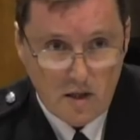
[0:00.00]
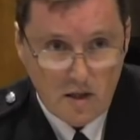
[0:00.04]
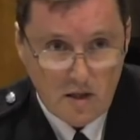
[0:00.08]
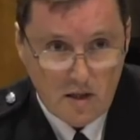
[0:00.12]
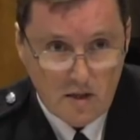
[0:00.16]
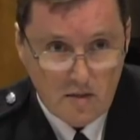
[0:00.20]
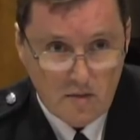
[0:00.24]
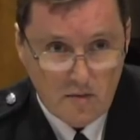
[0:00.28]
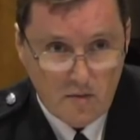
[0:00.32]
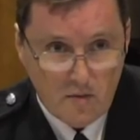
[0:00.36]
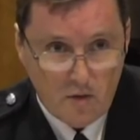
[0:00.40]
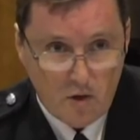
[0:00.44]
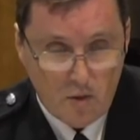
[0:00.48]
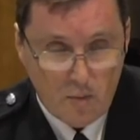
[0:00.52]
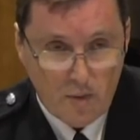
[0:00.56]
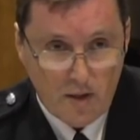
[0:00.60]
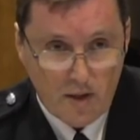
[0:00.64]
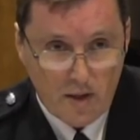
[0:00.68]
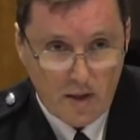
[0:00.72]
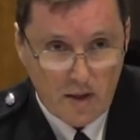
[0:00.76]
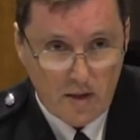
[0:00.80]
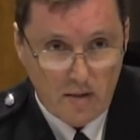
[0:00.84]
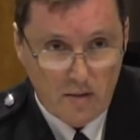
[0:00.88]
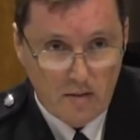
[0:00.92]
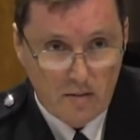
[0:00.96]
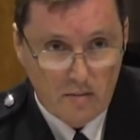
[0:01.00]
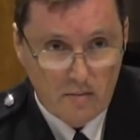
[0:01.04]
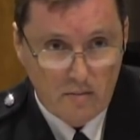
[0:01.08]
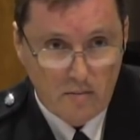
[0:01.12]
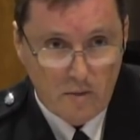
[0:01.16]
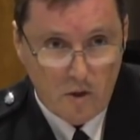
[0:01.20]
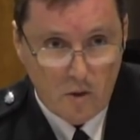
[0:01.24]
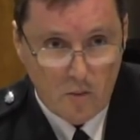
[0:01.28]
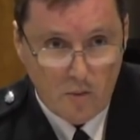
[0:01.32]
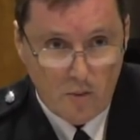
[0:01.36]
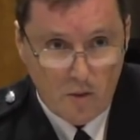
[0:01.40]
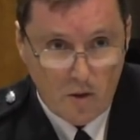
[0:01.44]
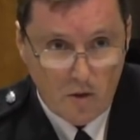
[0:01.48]
London Fire Brigade
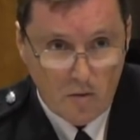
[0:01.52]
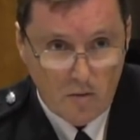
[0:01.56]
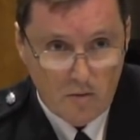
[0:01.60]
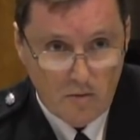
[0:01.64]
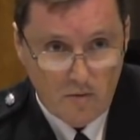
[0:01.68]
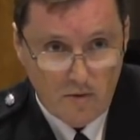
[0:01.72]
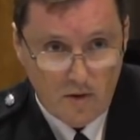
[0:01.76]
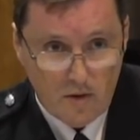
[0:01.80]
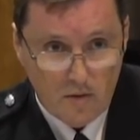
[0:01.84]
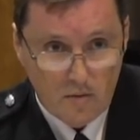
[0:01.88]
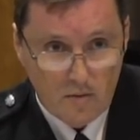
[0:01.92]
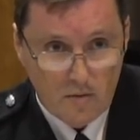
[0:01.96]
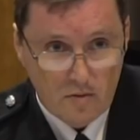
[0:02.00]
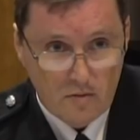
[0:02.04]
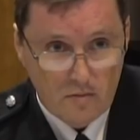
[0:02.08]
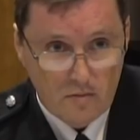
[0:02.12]
mobile phone.